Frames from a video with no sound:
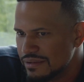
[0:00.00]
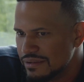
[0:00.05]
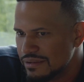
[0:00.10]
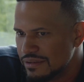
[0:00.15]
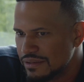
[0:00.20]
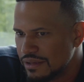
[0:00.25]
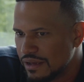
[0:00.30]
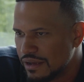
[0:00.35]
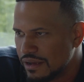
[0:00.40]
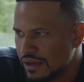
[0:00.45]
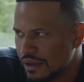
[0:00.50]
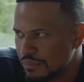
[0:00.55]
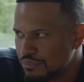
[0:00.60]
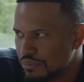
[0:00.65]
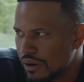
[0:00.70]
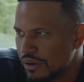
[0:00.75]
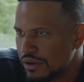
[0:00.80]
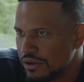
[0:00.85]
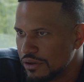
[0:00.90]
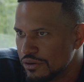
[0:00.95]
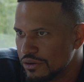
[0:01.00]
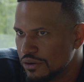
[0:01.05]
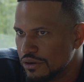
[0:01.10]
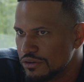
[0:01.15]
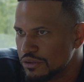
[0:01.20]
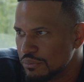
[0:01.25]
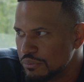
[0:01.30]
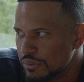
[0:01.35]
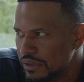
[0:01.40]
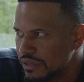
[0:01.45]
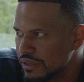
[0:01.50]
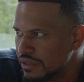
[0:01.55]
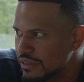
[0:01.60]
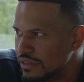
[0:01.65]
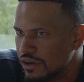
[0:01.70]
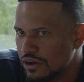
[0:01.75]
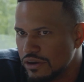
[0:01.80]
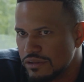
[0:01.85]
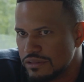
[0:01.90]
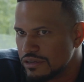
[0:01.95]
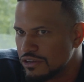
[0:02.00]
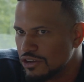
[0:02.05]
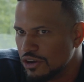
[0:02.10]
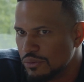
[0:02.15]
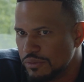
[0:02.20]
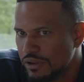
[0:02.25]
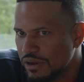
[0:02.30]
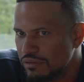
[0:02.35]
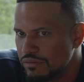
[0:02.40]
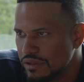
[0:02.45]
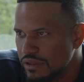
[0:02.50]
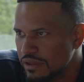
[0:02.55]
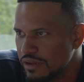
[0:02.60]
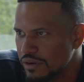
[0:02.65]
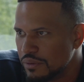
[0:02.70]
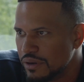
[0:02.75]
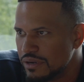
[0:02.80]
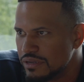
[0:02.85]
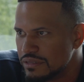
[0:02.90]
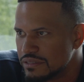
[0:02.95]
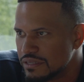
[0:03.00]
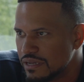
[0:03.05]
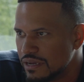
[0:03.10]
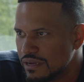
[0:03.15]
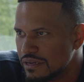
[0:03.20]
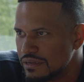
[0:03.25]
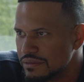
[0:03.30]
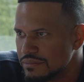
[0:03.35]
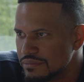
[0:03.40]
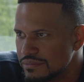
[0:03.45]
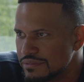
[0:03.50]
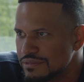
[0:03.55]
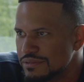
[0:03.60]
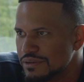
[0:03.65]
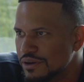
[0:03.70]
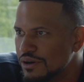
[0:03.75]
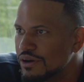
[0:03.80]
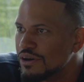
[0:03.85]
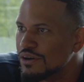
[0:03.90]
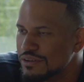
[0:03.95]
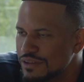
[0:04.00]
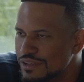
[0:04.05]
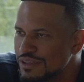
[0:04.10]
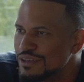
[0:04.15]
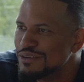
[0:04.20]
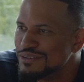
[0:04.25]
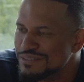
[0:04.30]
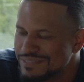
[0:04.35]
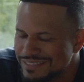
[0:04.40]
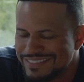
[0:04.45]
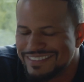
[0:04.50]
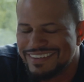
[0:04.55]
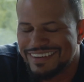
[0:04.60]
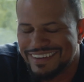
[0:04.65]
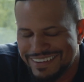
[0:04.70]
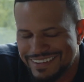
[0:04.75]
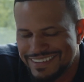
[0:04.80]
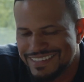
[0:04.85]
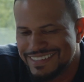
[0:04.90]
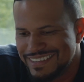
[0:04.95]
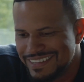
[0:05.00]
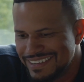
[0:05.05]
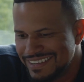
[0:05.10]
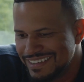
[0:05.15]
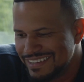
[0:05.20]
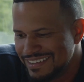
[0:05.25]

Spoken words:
Yeah, I probably go to Old Dominion. They call me every year around this time. ODU, yeah.